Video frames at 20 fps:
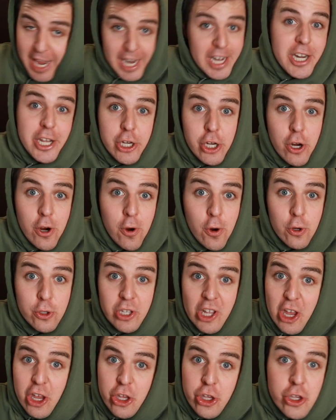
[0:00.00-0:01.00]
in the
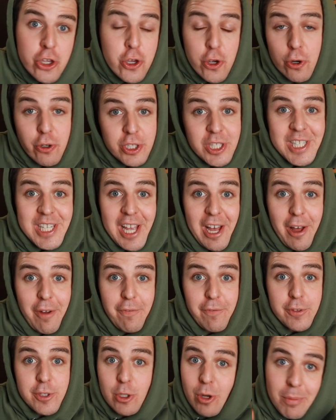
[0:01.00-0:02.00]
code
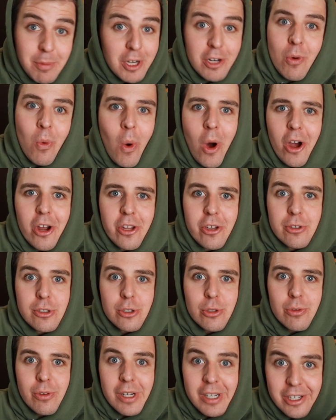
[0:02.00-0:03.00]
yourself. So I'm gonna walk you
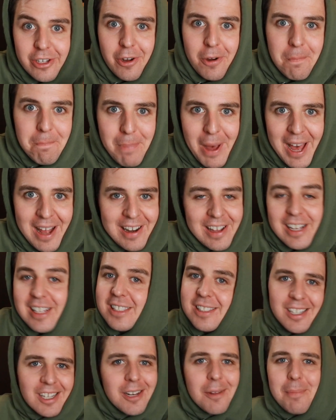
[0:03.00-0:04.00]
through it. Don't panic,
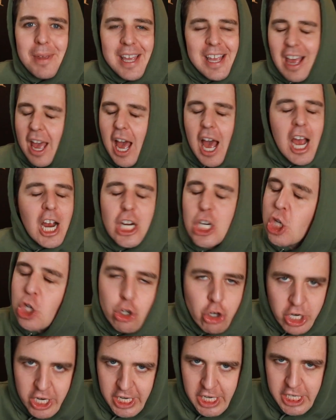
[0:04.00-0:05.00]
it's gonna be a
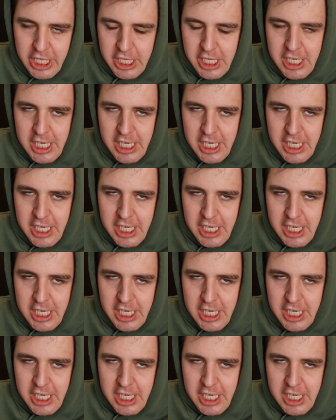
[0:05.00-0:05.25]
great.